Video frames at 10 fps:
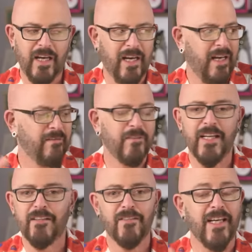
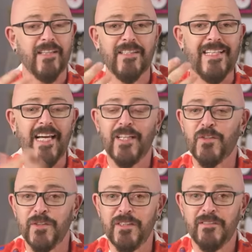It's
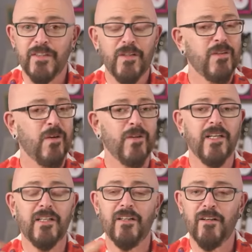natural, so it's
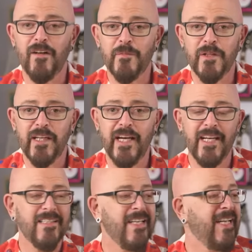not gonna harm your
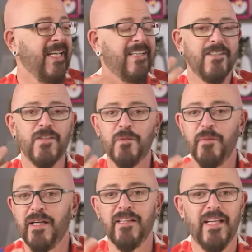cats. It doesn't
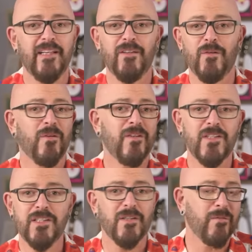smell like
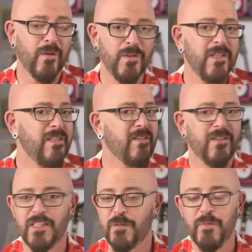oranges and roses. It
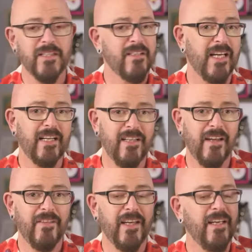just smells like
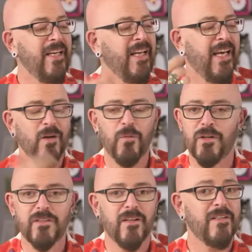nothing, and it
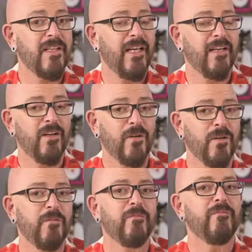works on stain and
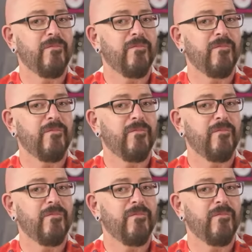odor.